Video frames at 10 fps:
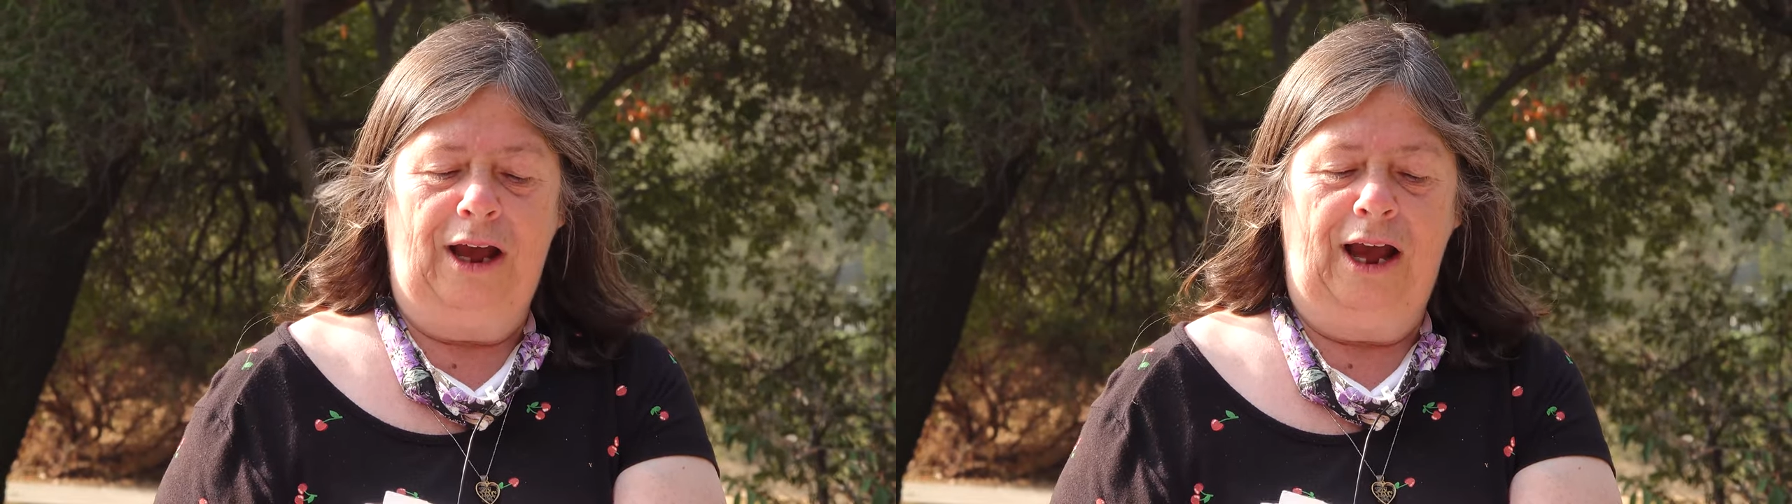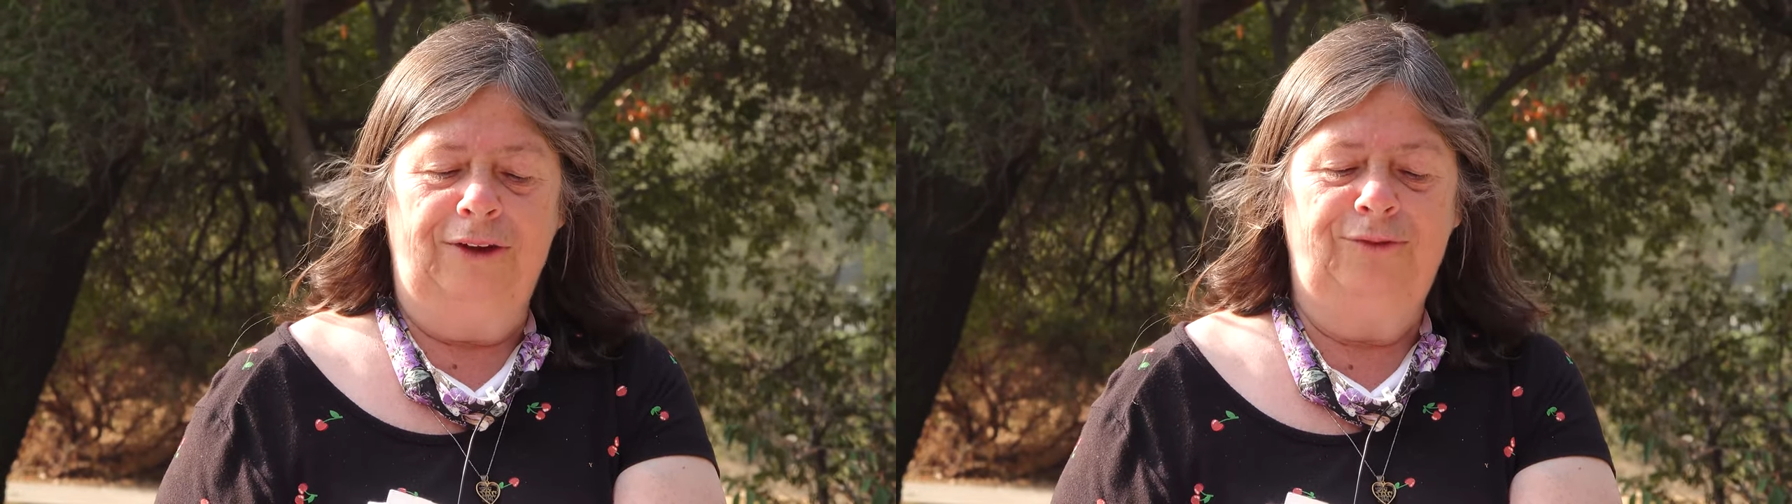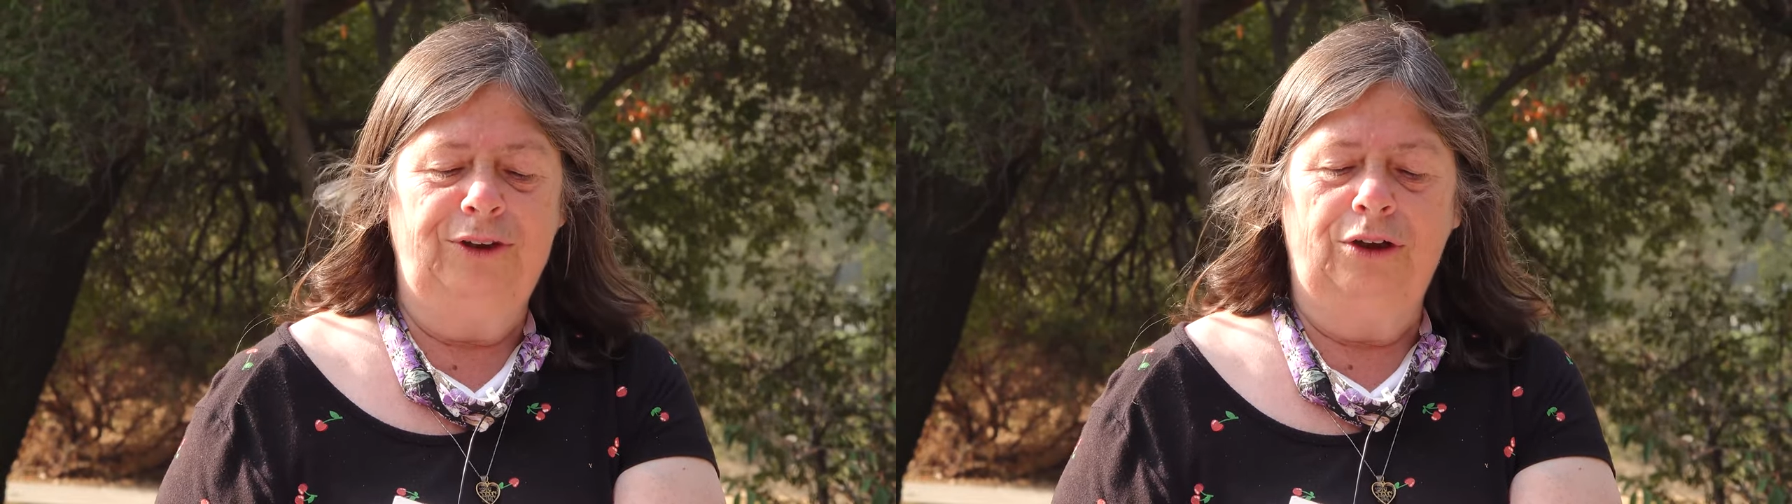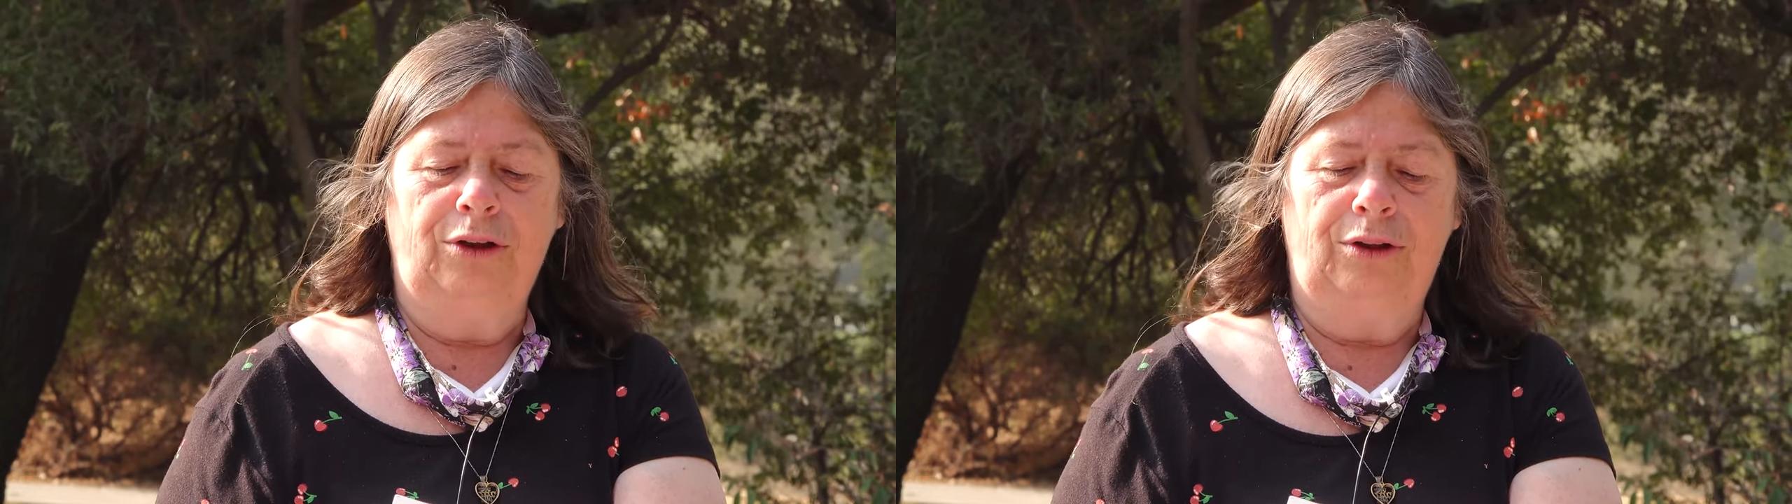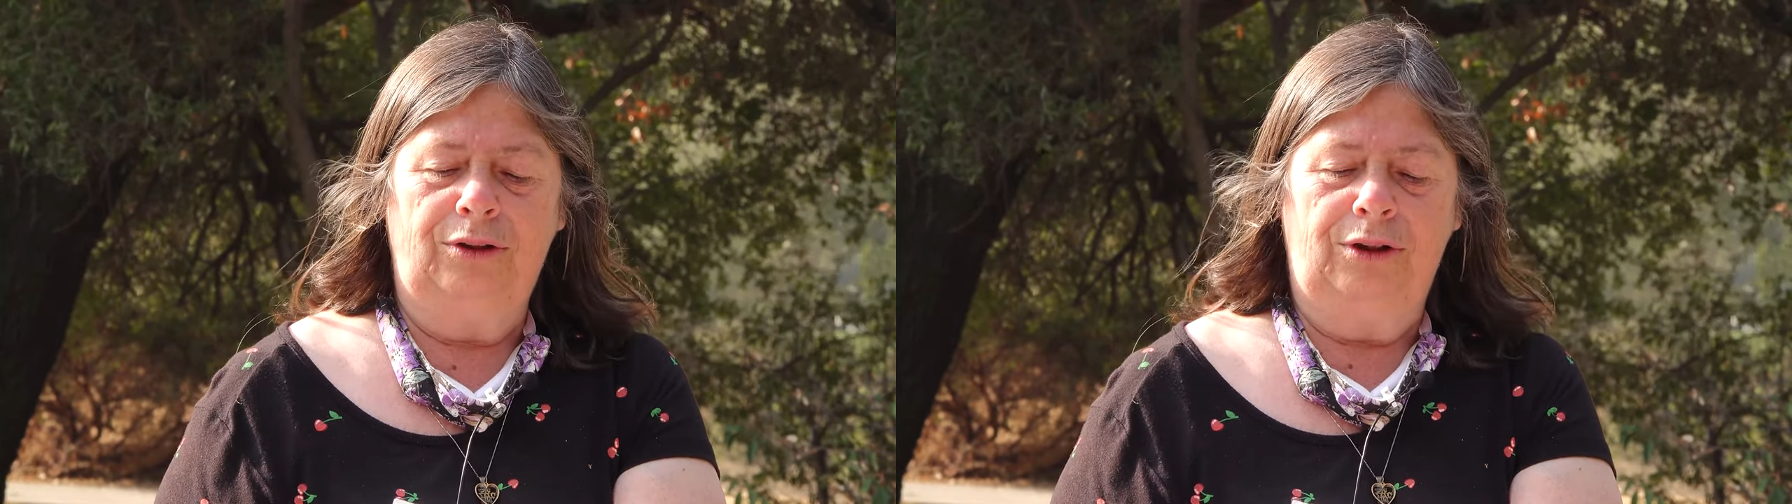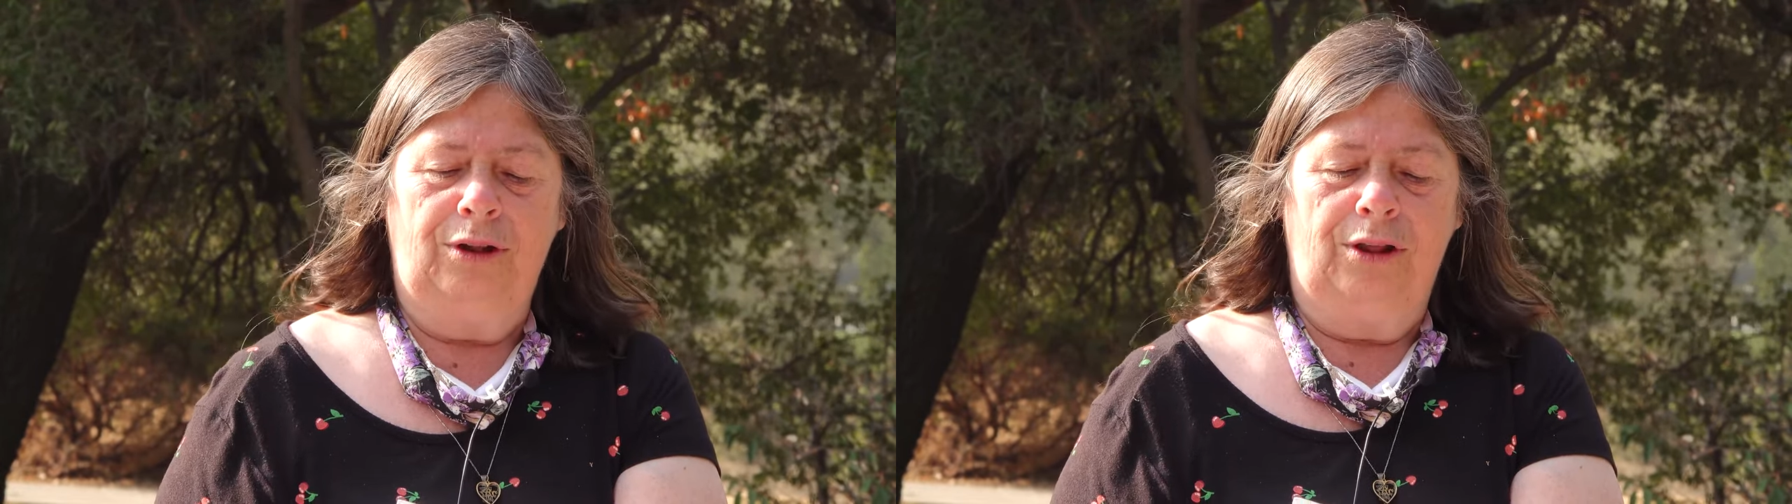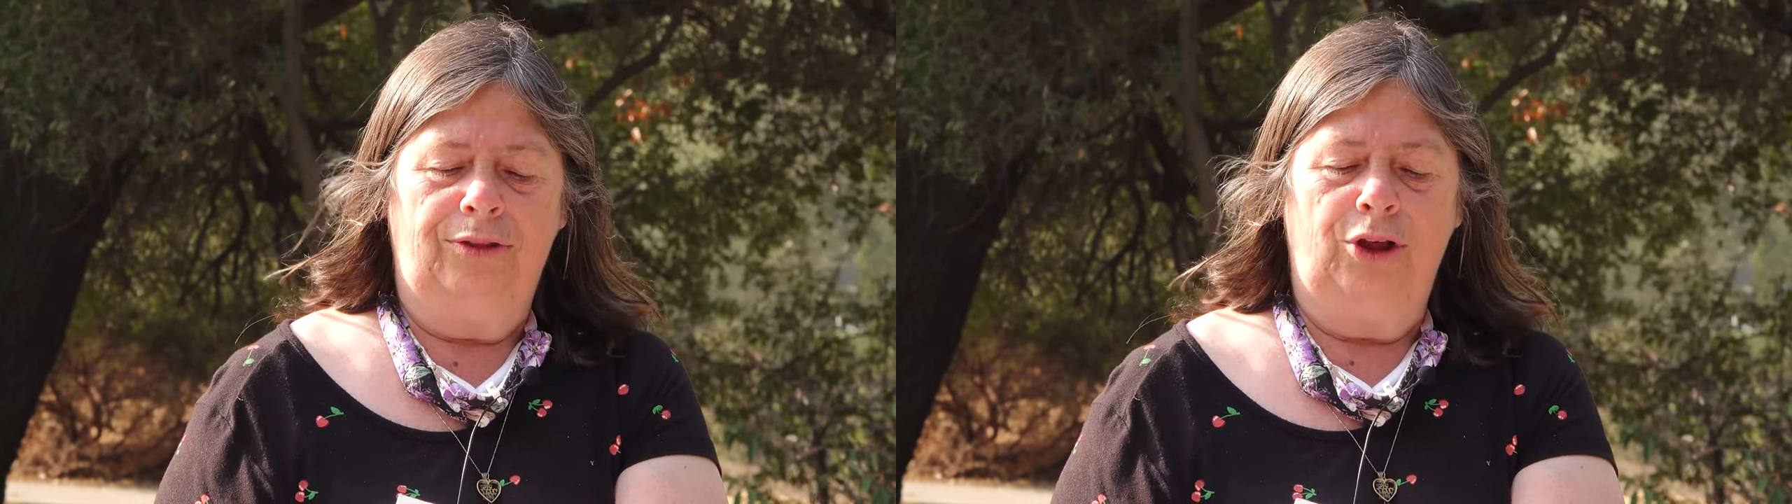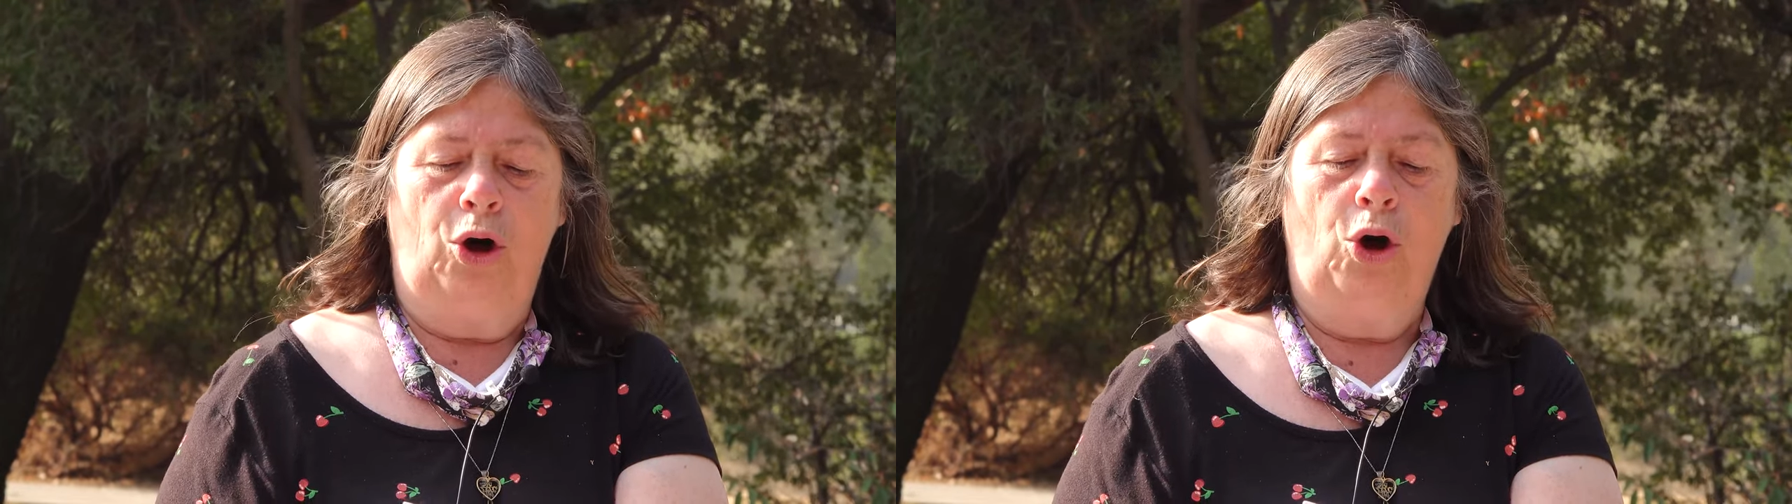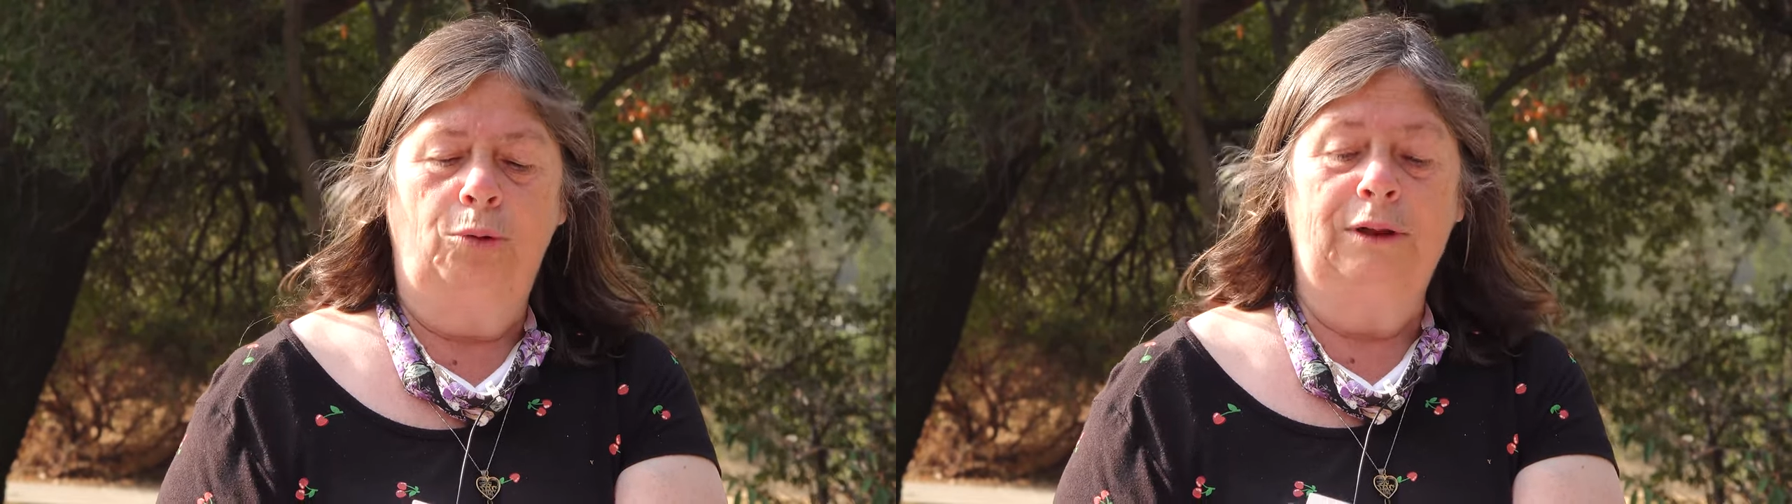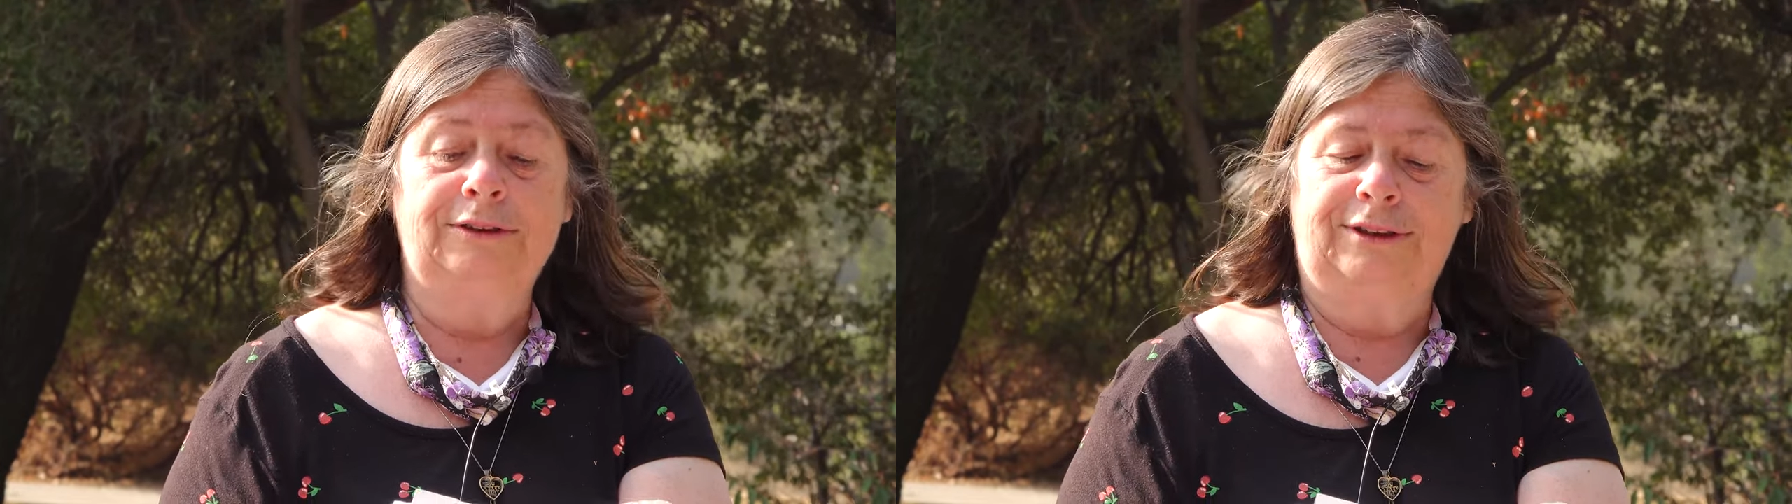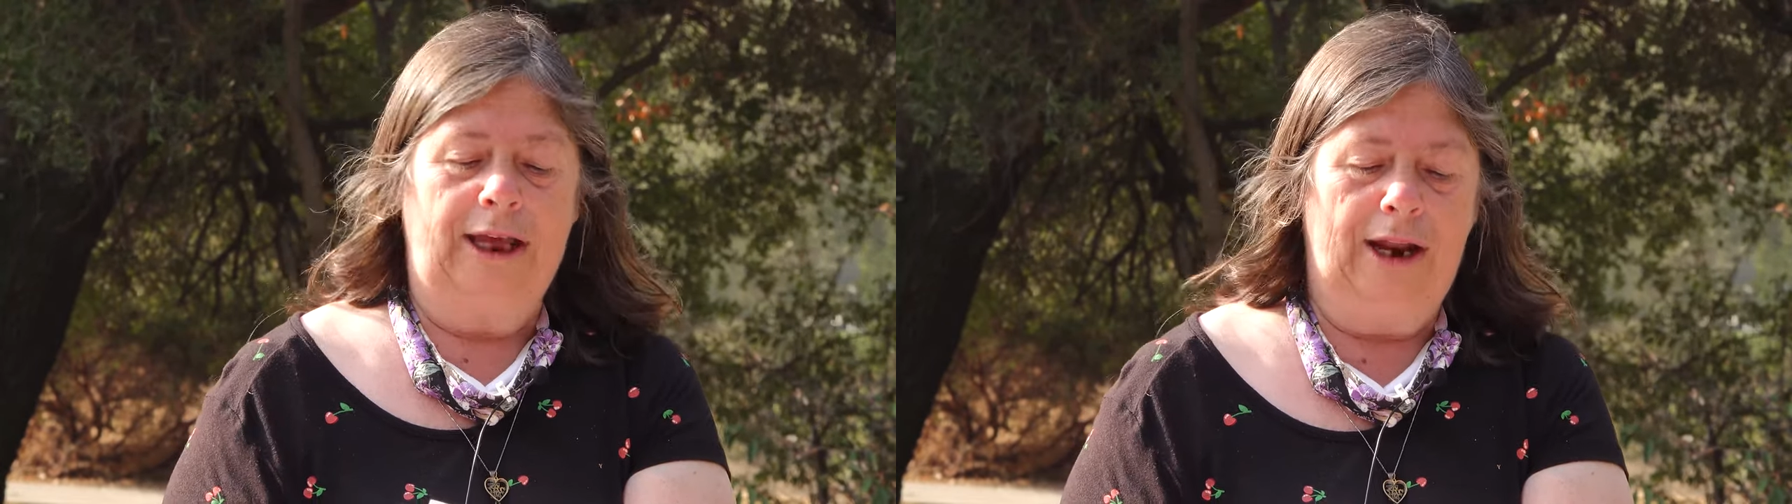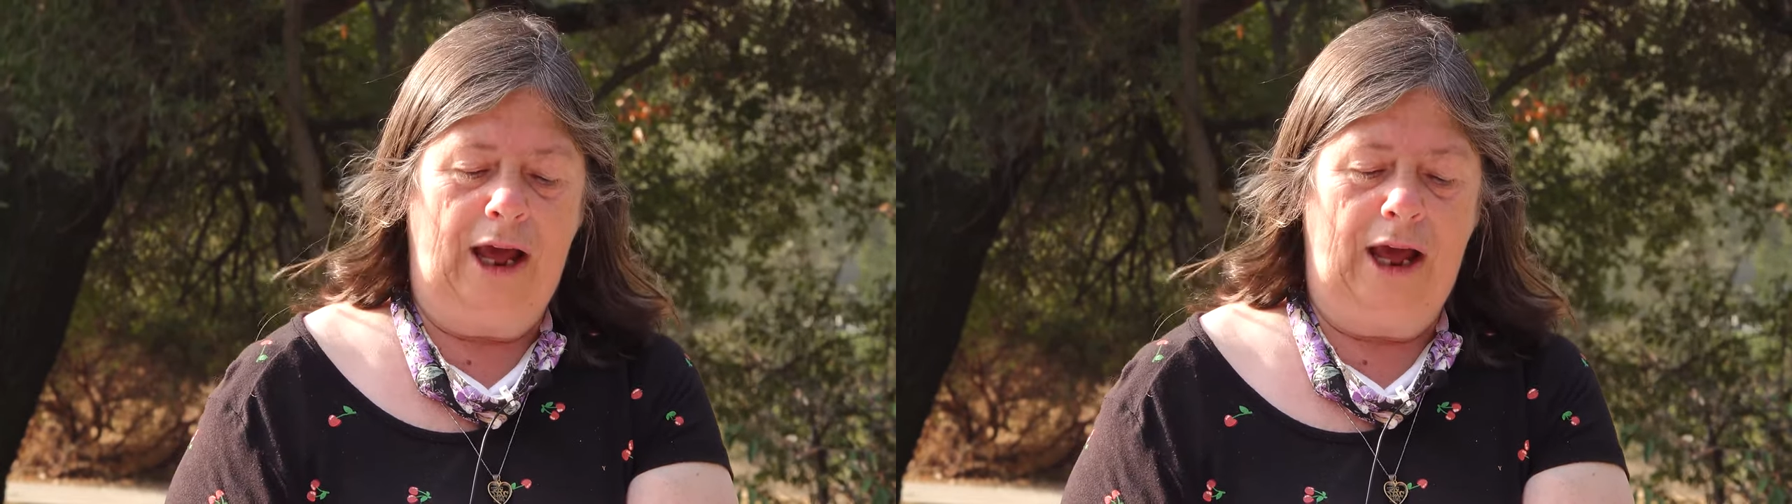I feel the homeless that